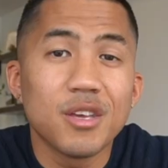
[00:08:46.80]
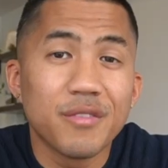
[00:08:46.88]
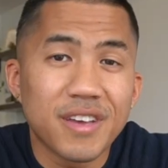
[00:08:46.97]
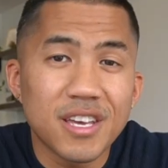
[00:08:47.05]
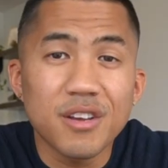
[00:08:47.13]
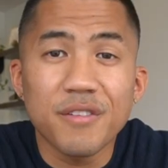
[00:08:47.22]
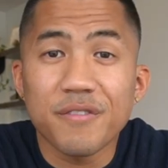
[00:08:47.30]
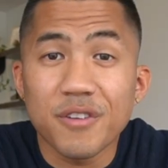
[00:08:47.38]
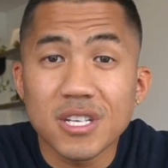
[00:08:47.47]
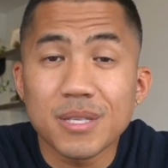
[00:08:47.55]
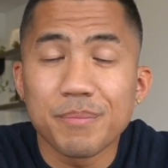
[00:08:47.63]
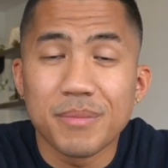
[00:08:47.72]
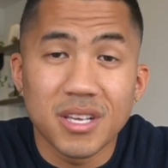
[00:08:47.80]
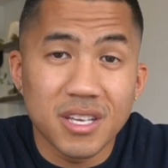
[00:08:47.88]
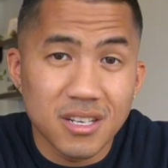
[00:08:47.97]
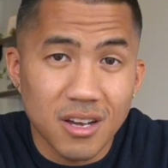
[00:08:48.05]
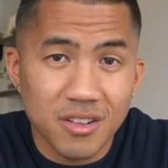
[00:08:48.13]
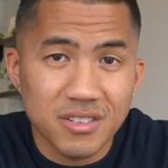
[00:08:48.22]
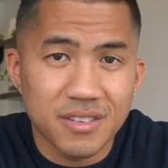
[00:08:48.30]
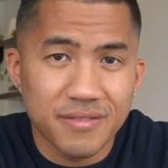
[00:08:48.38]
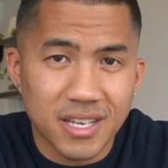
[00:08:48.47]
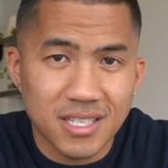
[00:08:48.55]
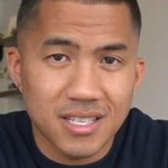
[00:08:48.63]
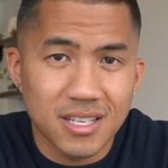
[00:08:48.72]
You've hit your first $1 million
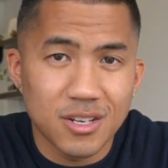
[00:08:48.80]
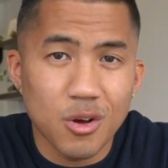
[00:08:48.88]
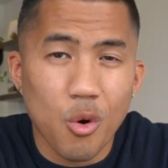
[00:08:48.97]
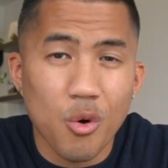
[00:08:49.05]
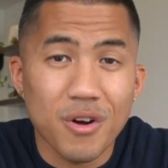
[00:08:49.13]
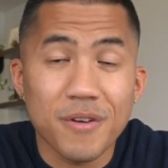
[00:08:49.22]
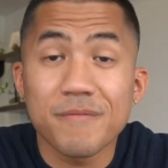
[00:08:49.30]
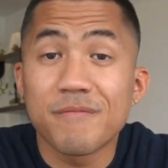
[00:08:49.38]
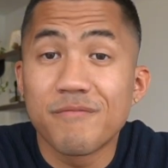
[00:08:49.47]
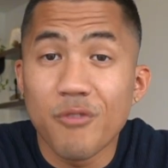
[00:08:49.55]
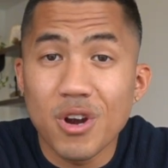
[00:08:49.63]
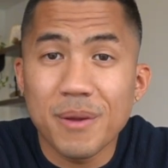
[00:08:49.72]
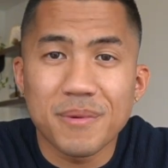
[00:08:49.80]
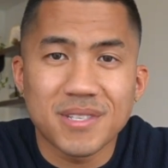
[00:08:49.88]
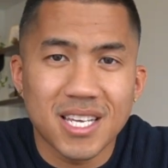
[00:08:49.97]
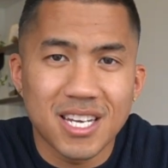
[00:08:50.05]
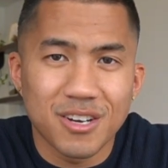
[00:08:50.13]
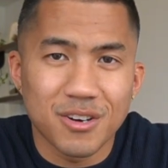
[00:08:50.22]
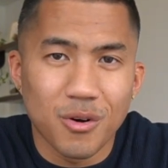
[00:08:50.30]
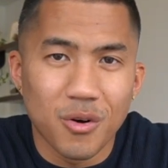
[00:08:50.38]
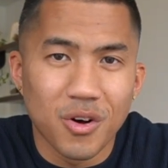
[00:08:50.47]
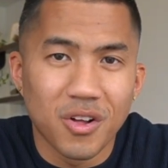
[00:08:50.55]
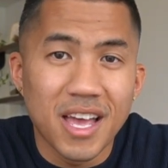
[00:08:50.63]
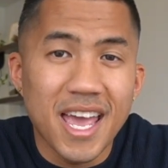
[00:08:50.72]
invested, or 40% of your goal,